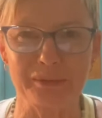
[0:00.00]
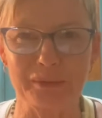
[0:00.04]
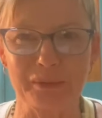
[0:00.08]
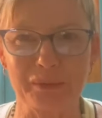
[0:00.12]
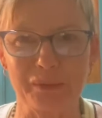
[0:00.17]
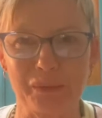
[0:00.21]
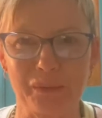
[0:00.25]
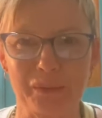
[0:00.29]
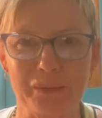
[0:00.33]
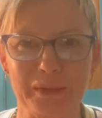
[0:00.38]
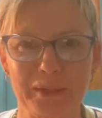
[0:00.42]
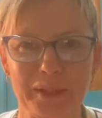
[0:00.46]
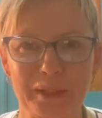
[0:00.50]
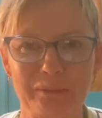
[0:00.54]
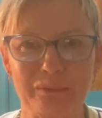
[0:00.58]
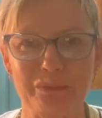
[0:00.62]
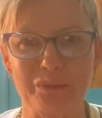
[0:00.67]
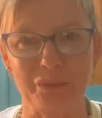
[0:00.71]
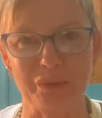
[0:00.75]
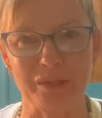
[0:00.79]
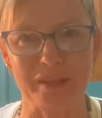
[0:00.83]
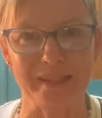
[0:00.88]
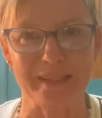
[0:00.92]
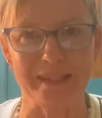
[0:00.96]
caught up
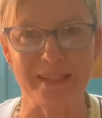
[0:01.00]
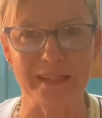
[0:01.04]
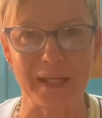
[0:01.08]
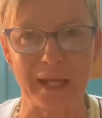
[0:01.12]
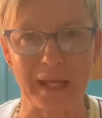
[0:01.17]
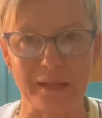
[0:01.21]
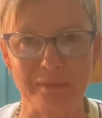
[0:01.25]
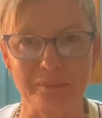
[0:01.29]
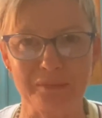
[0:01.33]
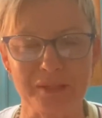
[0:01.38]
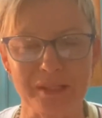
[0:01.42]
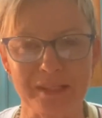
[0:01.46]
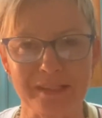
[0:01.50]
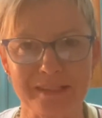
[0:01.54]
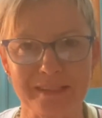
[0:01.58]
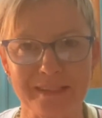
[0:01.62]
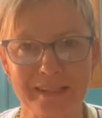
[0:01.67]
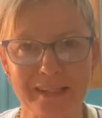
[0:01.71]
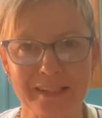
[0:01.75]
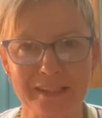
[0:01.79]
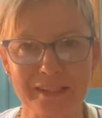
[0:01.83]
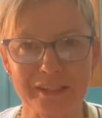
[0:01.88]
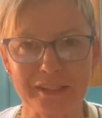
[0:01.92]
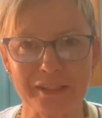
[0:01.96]
with the names as
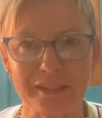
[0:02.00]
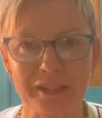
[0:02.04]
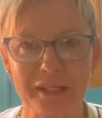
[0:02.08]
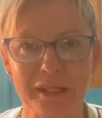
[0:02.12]
such,